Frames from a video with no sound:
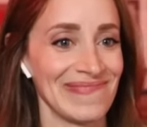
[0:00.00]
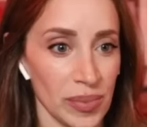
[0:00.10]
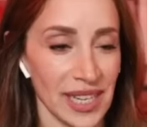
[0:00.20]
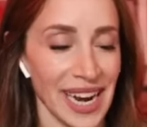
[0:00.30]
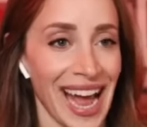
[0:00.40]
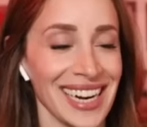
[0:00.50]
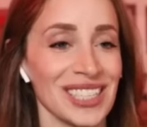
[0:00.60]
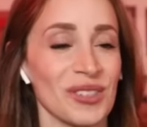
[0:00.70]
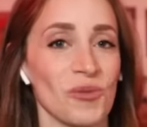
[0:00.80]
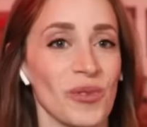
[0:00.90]
But then how
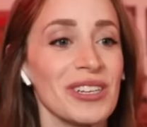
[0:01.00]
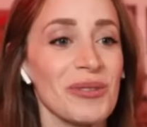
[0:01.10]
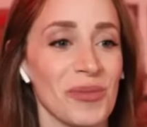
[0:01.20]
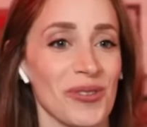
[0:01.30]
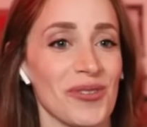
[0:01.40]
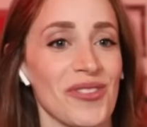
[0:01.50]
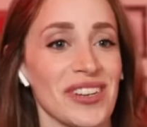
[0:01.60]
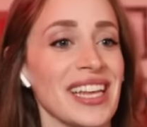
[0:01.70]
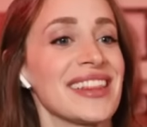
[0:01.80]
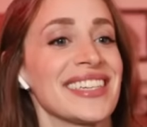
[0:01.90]
did the real murderer
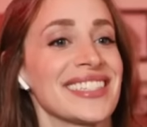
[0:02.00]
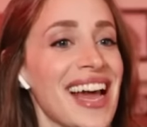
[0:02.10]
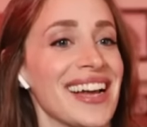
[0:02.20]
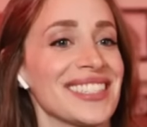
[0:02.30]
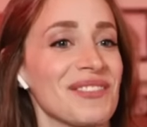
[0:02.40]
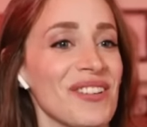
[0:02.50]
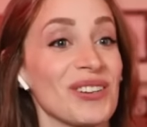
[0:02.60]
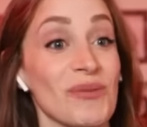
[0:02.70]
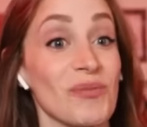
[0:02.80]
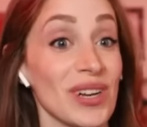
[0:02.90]
get this guy's
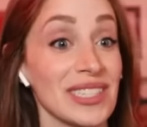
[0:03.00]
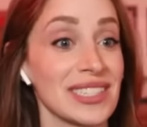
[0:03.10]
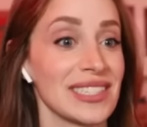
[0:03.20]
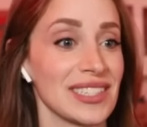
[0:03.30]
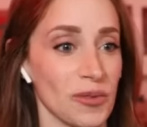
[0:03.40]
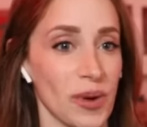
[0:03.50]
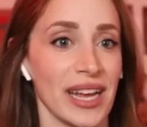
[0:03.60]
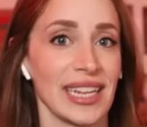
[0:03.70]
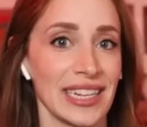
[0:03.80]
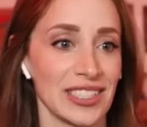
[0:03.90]
fingerprints? Is what
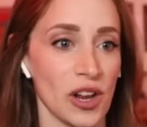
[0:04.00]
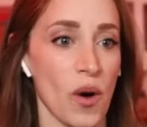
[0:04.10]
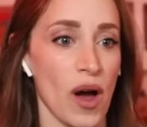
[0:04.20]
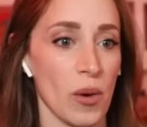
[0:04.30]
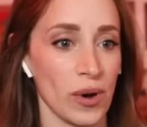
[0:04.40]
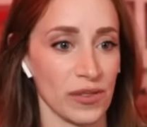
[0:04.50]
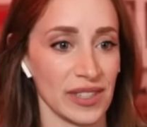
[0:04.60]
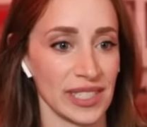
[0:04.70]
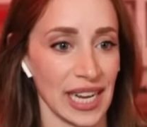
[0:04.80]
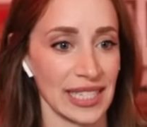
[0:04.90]
I'd like to know. I wonder if
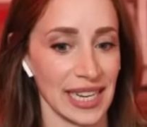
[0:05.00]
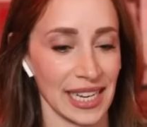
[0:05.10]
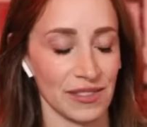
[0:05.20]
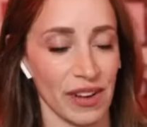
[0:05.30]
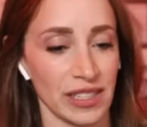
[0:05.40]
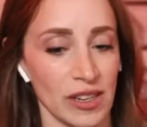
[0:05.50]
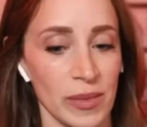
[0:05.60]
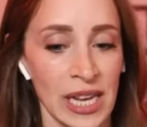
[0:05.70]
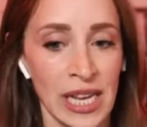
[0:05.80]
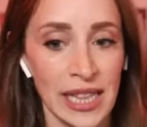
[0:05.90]
this guy's the next
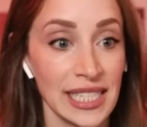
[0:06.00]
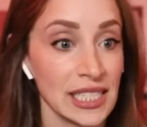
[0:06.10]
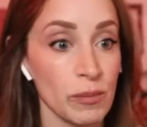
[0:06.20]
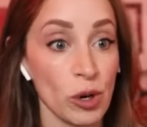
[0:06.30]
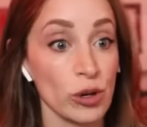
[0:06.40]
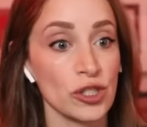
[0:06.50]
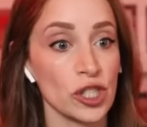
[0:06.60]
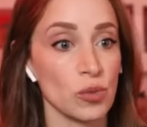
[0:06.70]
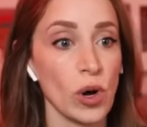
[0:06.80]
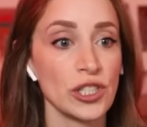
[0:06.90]
victim. This murderer
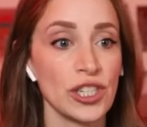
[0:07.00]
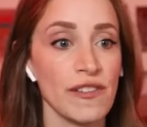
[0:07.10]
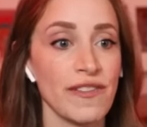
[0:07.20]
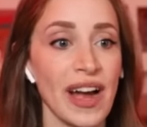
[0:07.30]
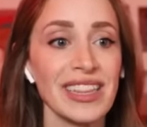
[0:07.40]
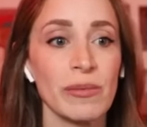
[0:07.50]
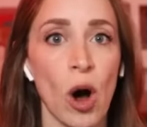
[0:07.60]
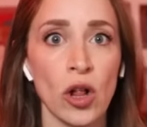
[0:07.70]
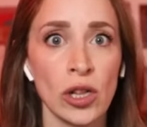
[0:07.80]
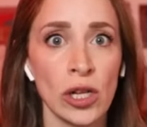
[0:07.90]
just wants you to find them
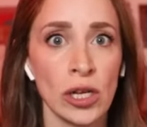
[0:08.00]
all.